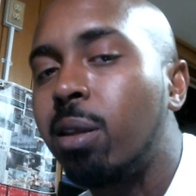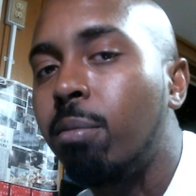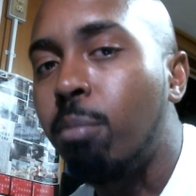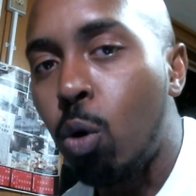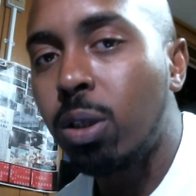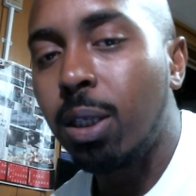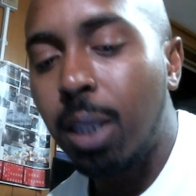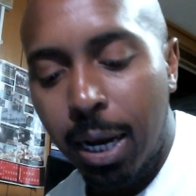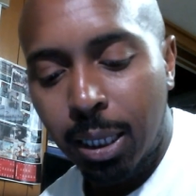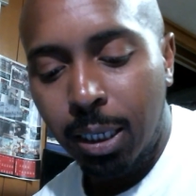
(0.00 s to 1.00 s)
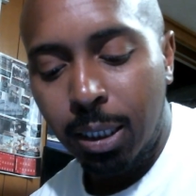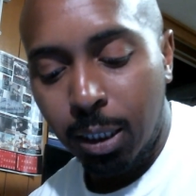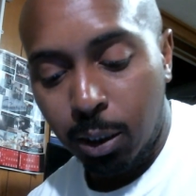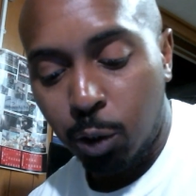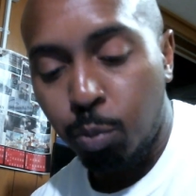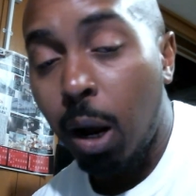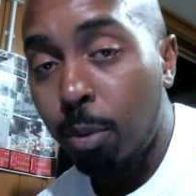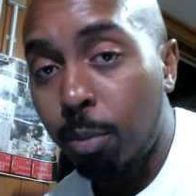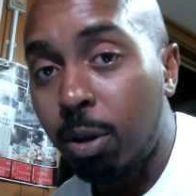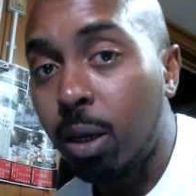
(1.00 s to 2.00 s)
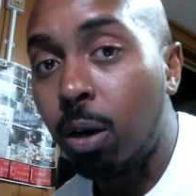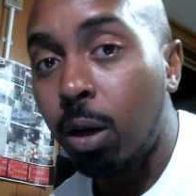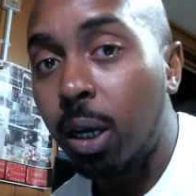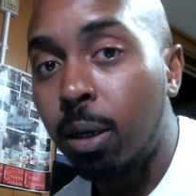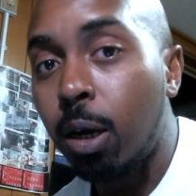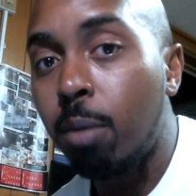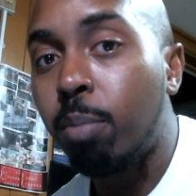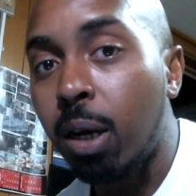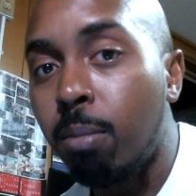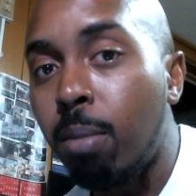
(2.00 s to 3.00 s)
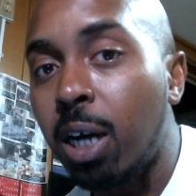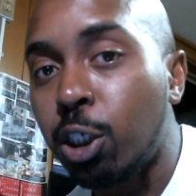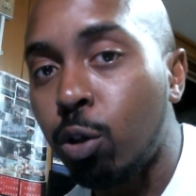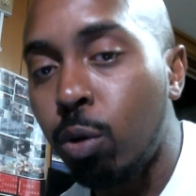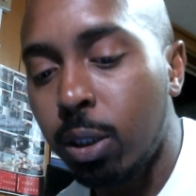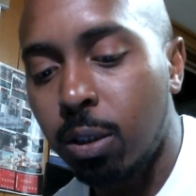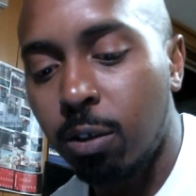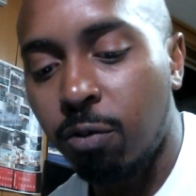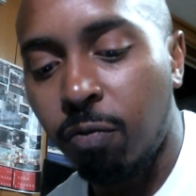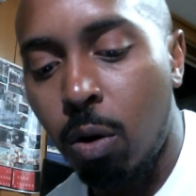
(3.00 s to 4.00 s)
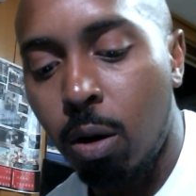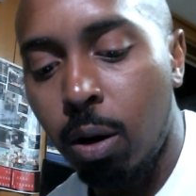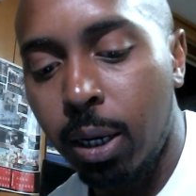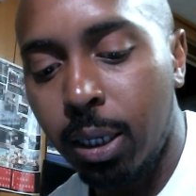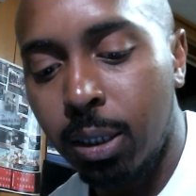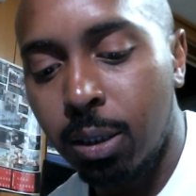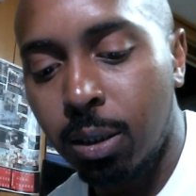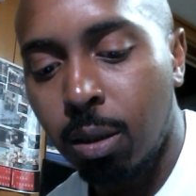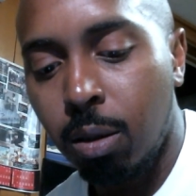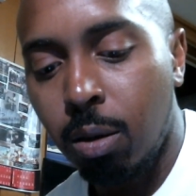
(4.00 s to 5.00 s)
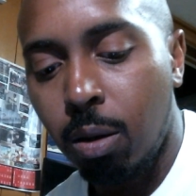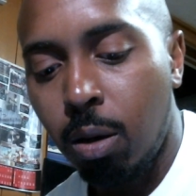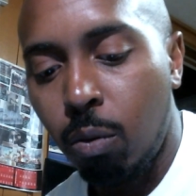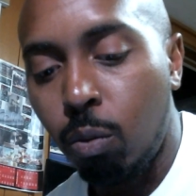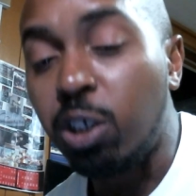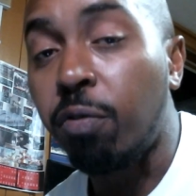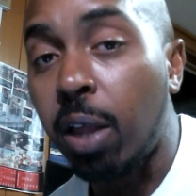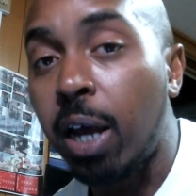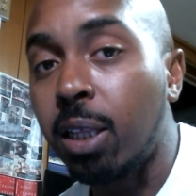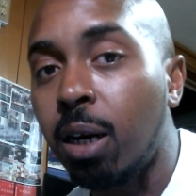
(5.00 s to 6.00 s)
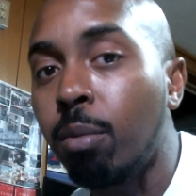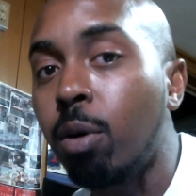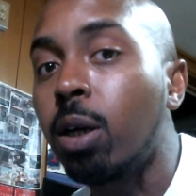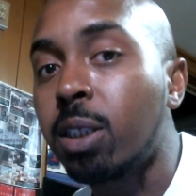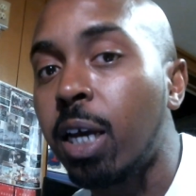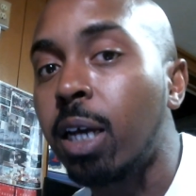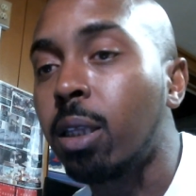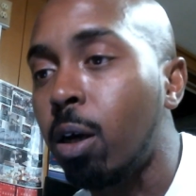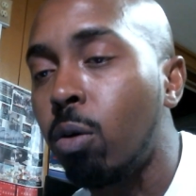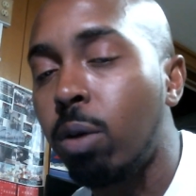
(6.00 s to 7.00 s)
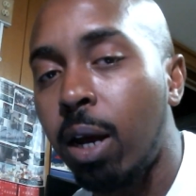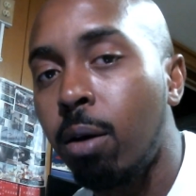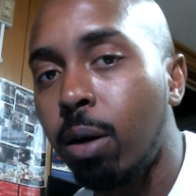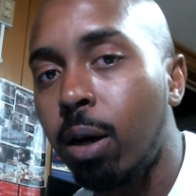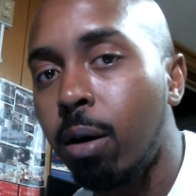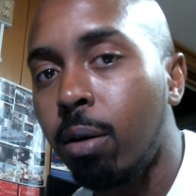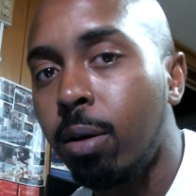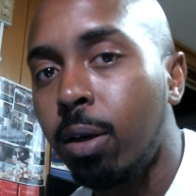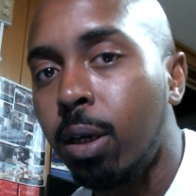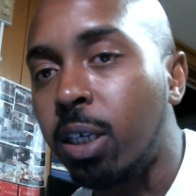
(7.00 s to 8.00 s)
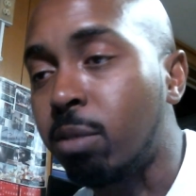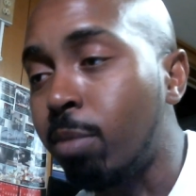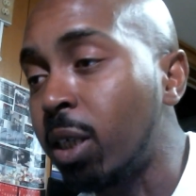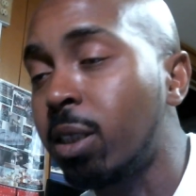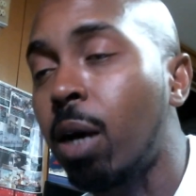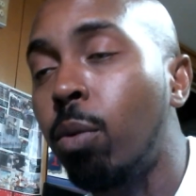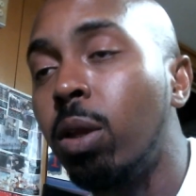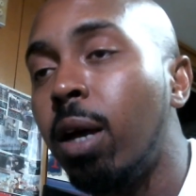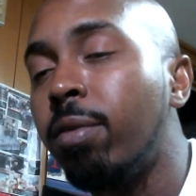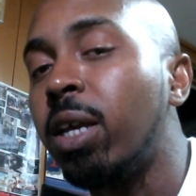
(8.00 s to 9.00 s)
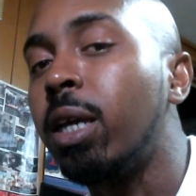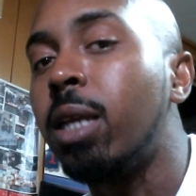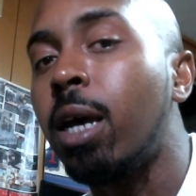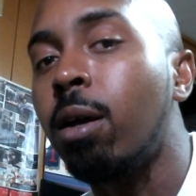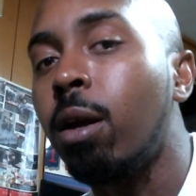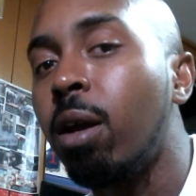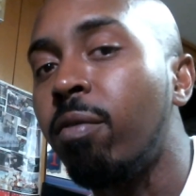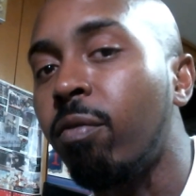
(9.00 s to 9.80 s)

more than likely this is probably going to end up being my choice as far as which flight that I'm going to take to go down there. As much as I would love to get down there even